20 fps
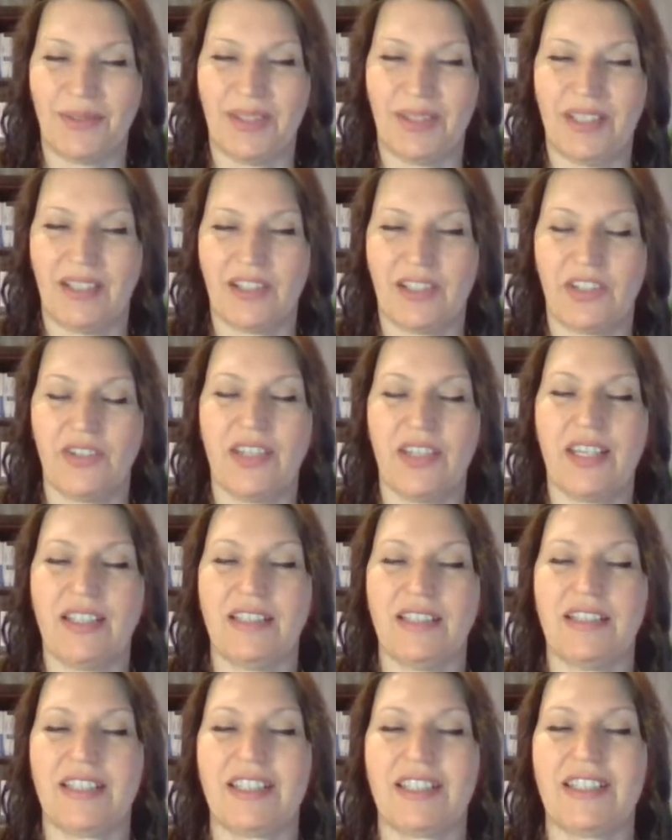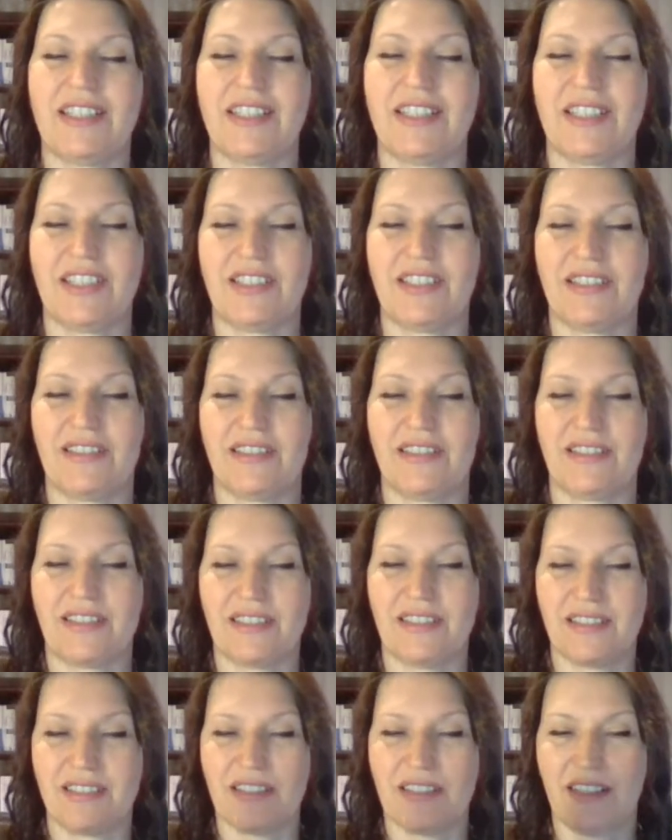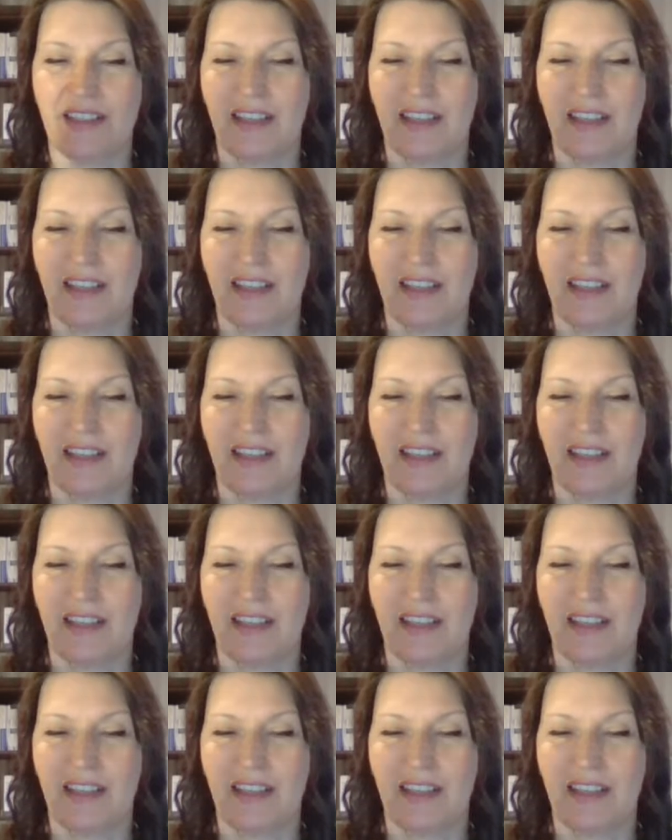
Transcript: We are creating the conditions